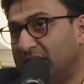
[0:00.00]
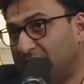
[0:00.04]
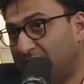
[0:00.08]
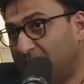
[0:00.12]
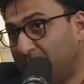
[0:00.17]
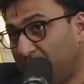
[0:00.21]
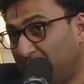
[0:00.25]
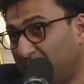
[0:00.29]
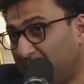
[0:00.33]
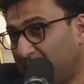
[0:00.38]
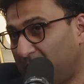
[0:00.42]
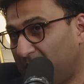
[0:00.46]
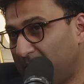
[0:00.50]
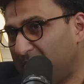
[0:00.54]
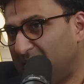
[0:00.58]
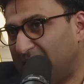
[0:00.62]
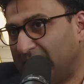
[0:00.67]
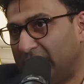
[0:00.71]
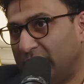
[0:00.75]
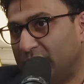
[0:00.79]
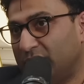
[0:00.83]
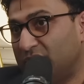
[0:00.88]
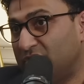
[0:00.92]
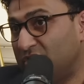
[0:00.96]
and I want to come
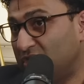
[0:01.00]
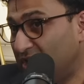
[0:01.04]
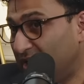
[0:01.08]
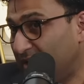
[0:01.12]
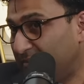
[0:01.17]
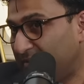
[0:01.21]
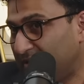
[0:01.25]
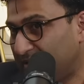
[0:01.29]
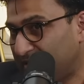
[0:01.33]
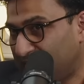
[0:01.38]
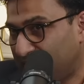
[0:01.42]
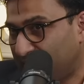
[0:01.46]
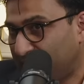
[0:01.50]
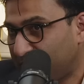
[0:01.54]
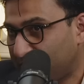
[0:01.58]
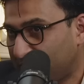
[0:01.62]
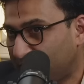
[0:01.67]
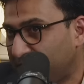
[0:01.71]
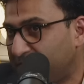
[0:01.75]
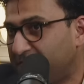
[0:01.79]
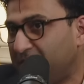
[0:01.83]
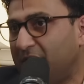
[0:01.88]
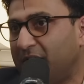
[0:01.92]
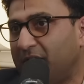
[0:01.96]
back to your GM example. It's
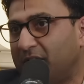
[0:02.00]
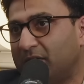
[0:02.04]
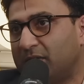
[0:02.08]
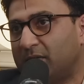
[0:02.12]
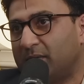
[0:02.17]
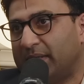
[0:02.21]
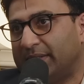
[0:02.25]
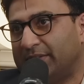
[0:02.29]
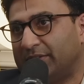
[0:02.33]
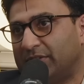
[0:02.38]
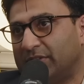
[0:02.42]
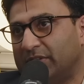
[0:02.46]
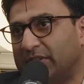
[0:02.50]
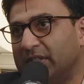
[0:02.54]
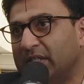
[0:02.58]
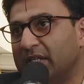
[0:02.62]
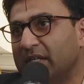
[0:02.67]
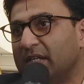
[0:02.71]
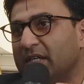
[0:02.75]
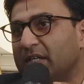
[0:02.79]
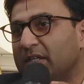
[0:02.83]
a very good question.